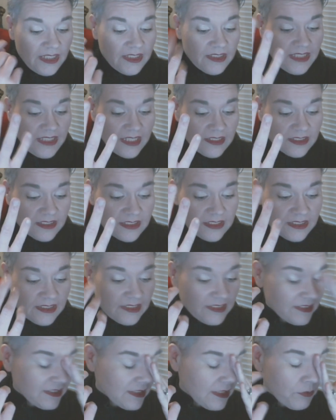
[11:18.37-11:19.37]

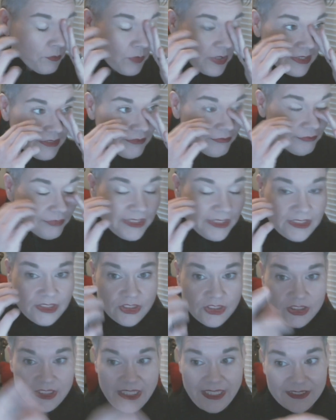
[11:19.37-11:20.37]
necklaces where the
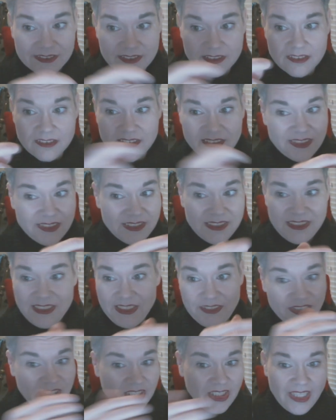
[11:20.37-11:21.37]
fringe tassel isn't
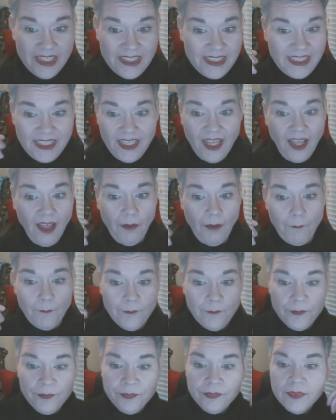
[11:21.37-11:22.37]
even lining up.
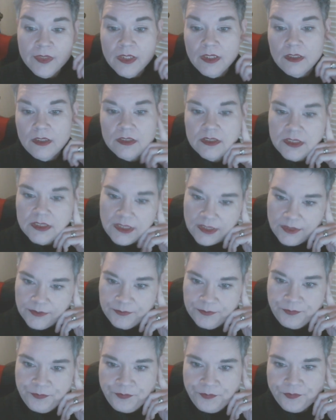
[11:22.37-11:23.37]
So,
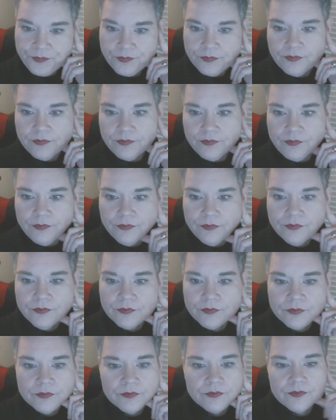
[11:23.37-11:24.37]

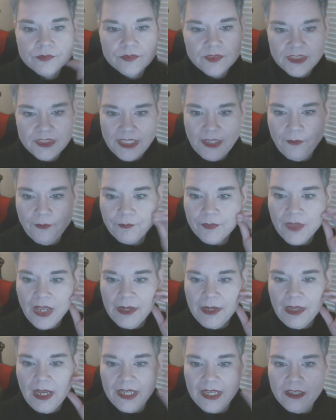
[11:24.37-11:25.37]
so
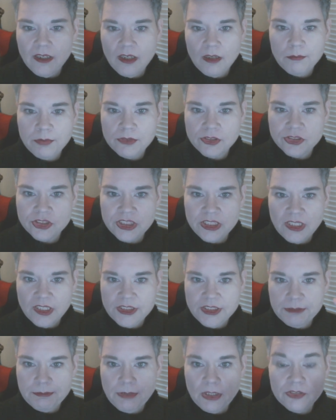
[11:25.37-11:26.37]
I, I call bullshit
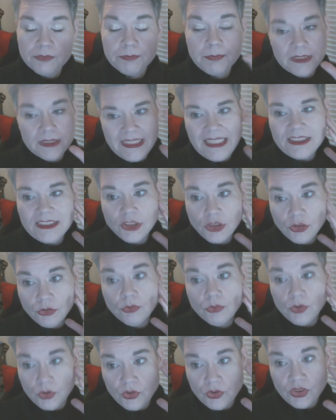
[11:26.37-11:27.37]
on your post, but yes, you,
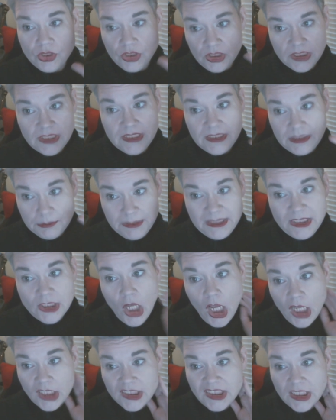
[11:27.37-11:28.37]
you still need to be
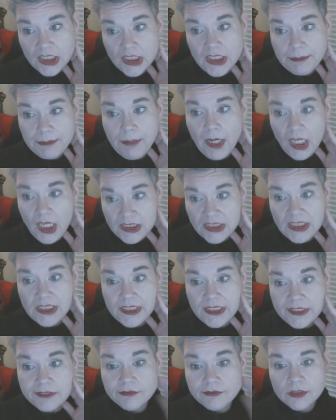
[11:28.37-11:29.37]
toxically
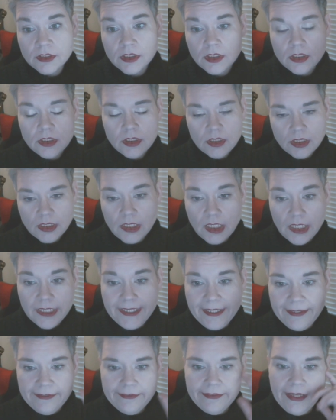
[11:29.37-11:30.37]
positive, and I
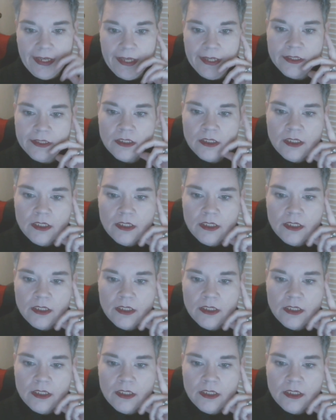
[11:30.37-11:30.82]
get that